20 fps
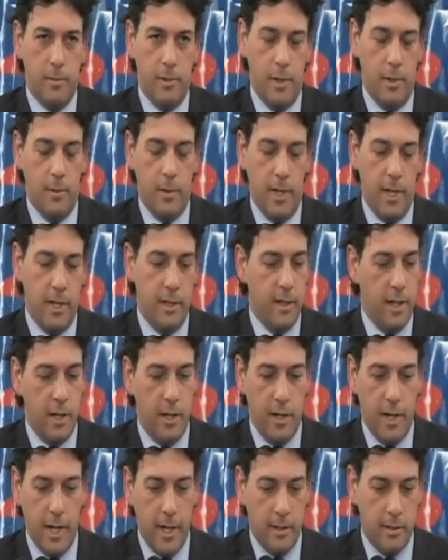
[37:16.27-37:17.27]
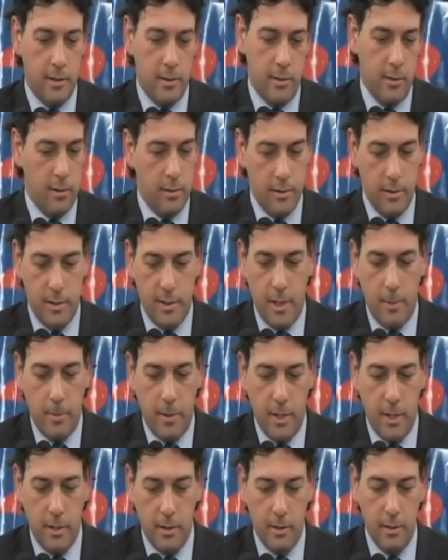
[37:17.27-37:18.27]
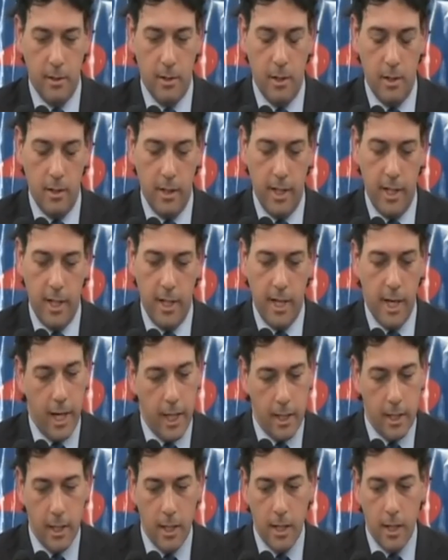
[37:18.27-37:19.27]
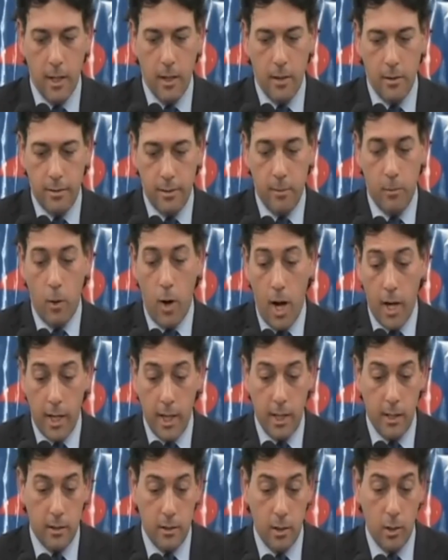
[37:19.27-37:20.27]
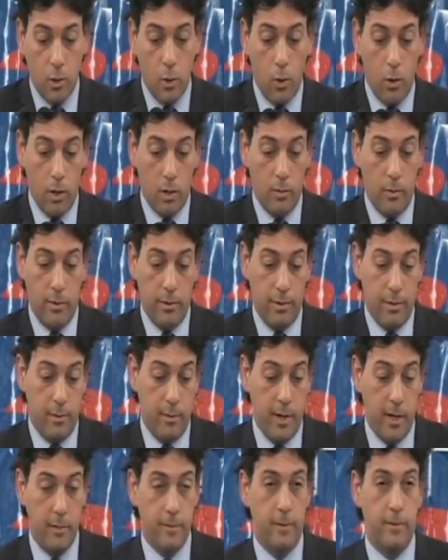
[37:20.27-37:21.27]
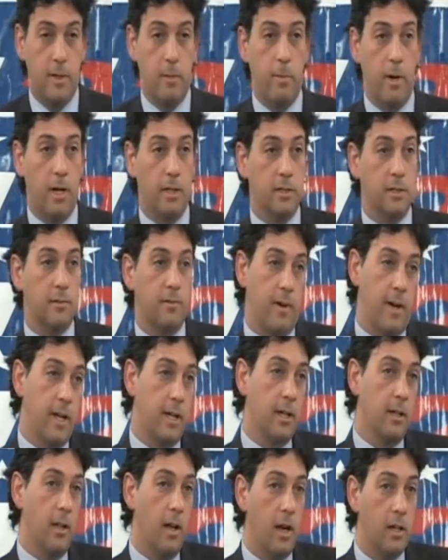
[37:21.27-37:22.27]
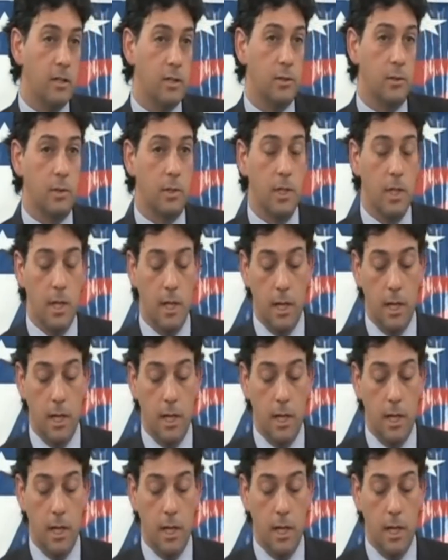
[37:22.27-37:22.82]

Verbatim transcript: reading the internet or something late at night from walking into a court with 350 bucks and filing a lawsuit.